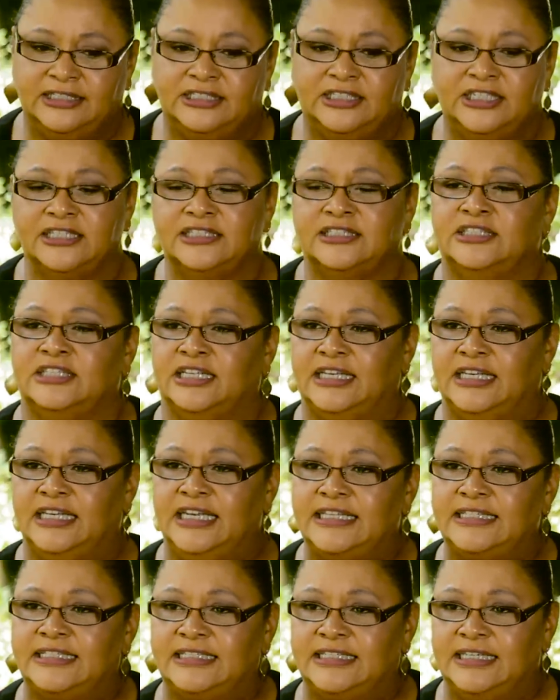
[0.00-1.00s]
Just to
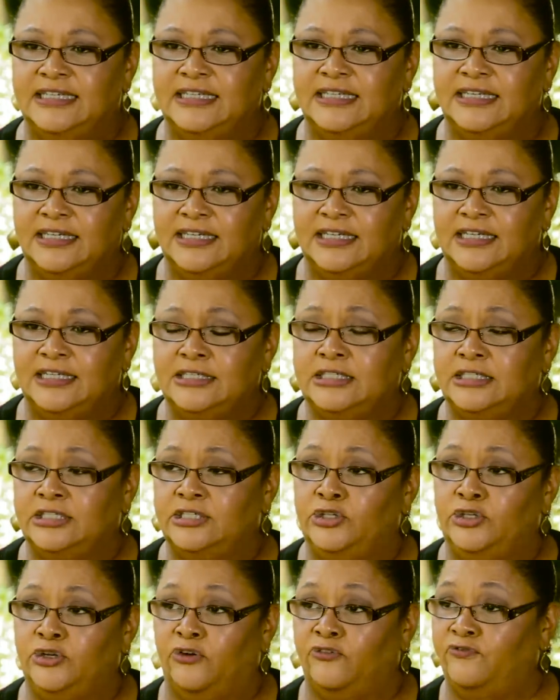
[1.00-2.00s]
listen
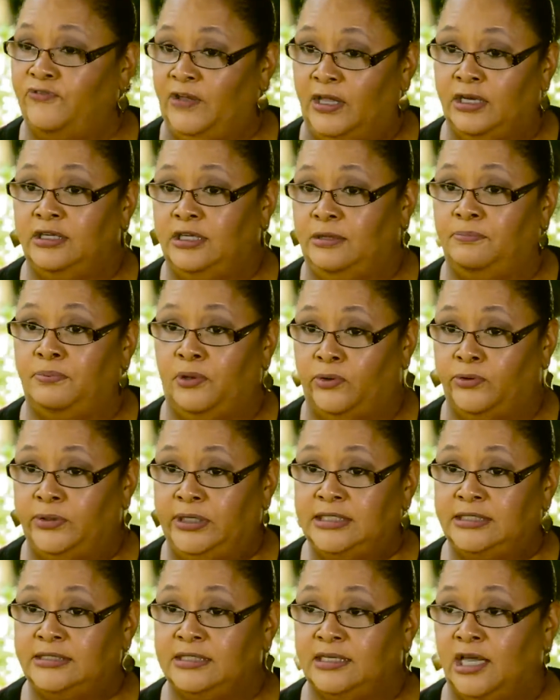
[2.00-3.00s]
to your fellow
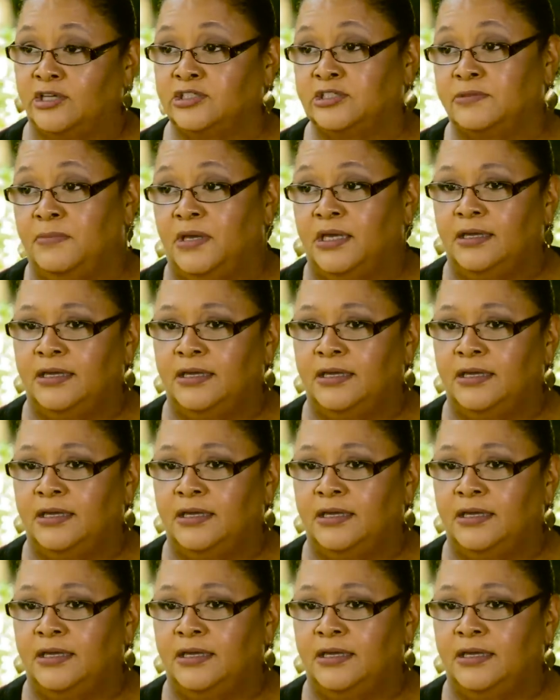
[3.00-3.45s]
employees, because